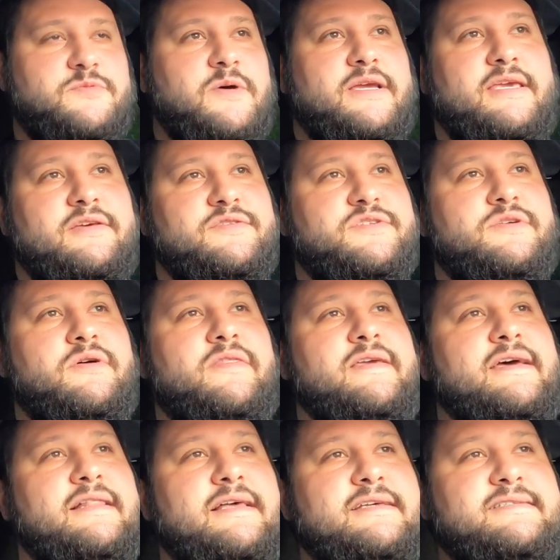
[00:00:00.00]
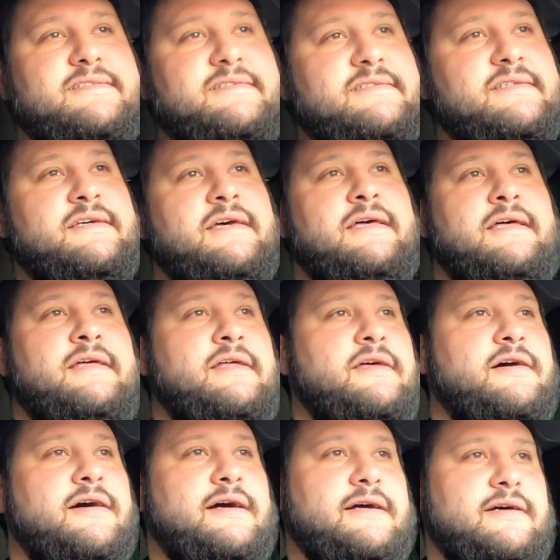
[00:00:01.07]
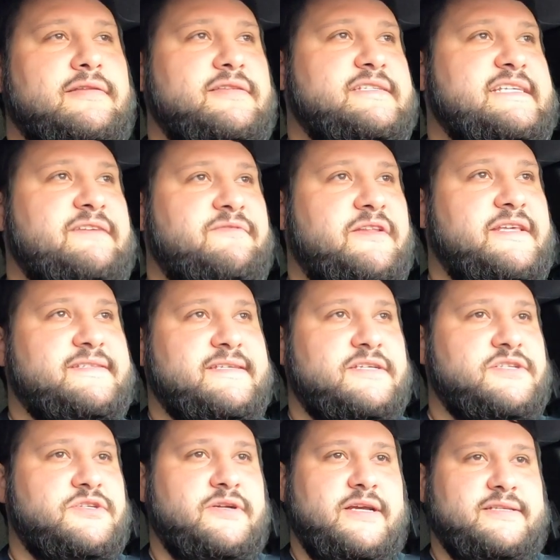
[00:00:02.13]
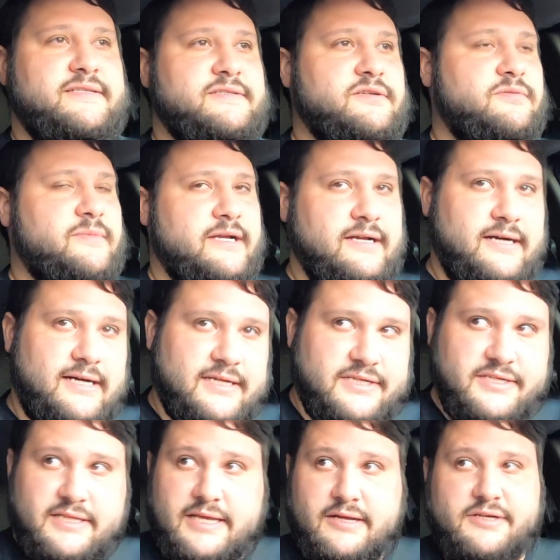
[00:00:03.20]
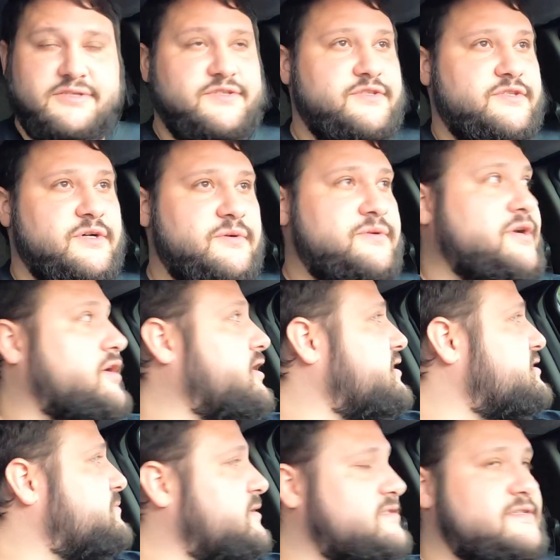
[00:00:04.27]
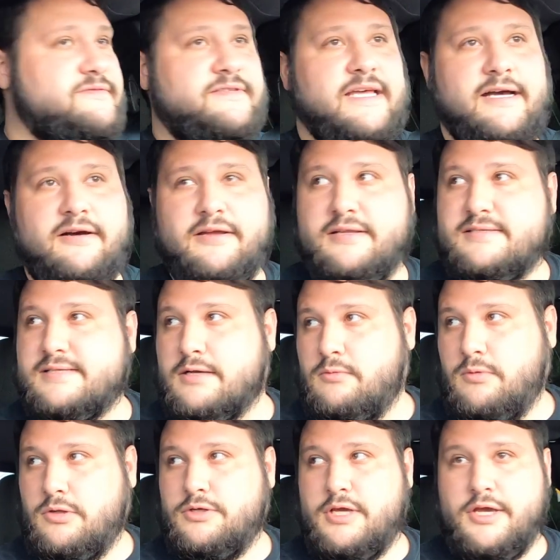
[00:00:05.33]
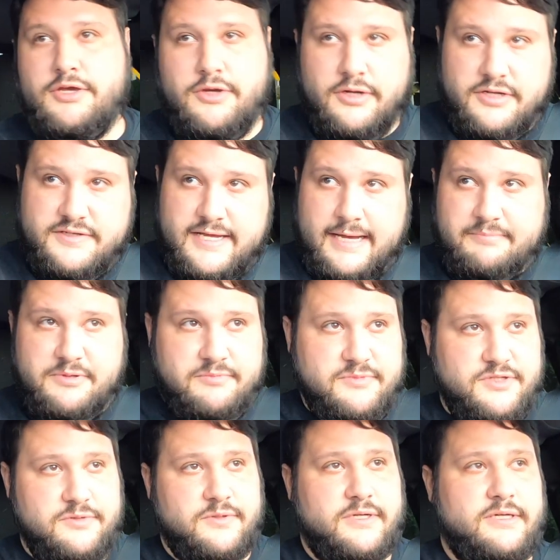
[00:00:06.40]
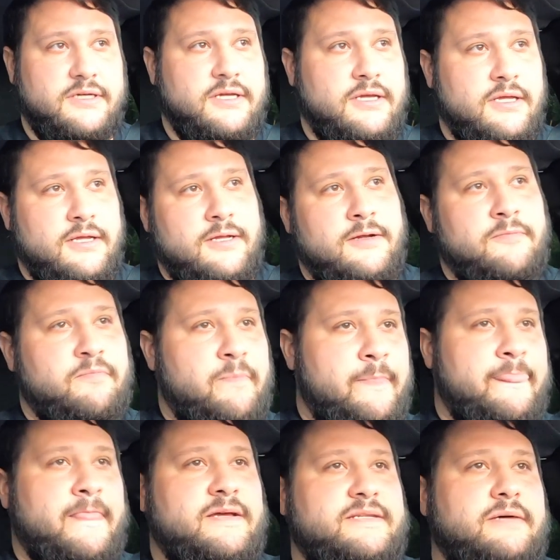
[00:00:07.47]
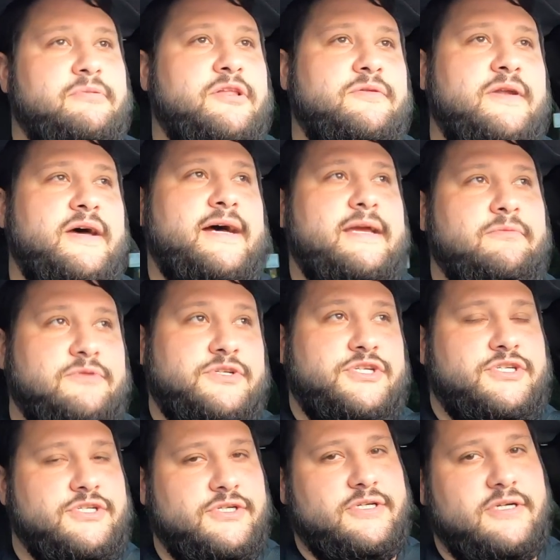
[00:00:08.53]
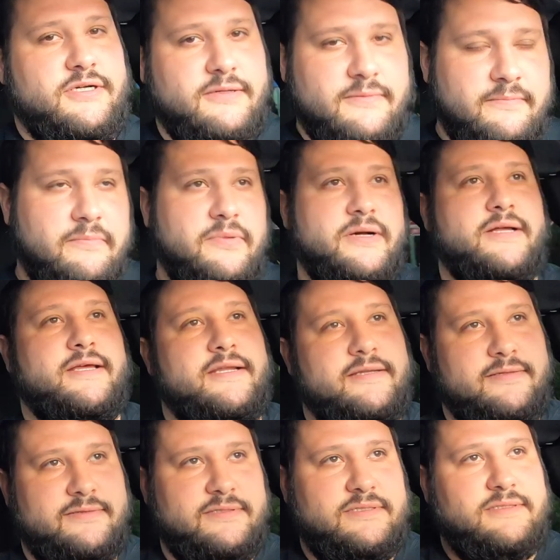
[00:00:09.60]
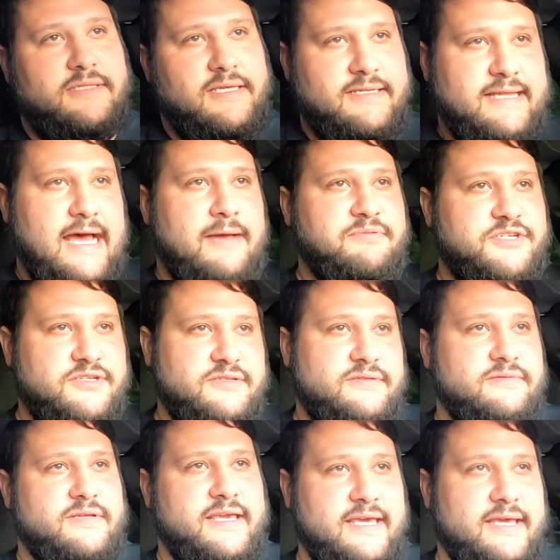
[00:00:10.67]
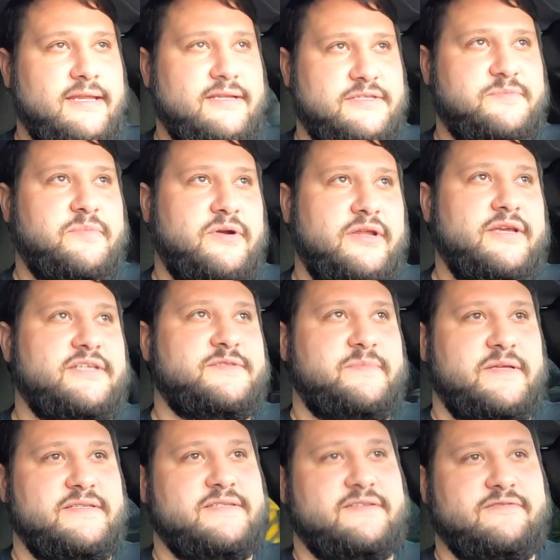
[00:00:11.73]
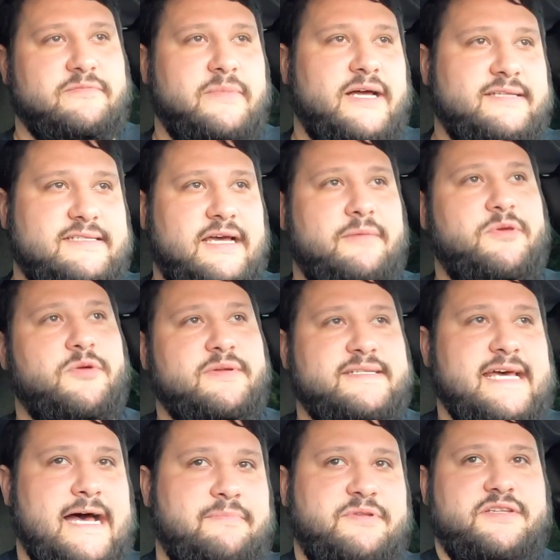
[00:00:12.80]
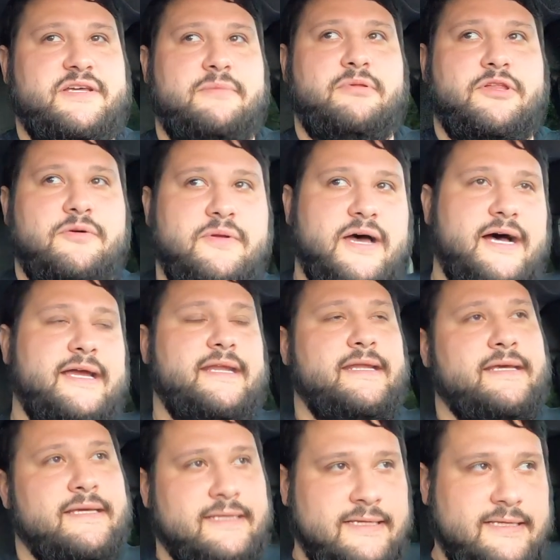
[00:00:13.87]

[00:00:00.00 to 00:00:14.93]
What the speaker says: what kills you on the LSs. The T56 transes, oh my gosh, they are so darn expensive now. And it's like, well, yeah, you can adapt them to a 009. Well, sure, but the adaptation kit is pretty expensive. And by the time you adapt a 009,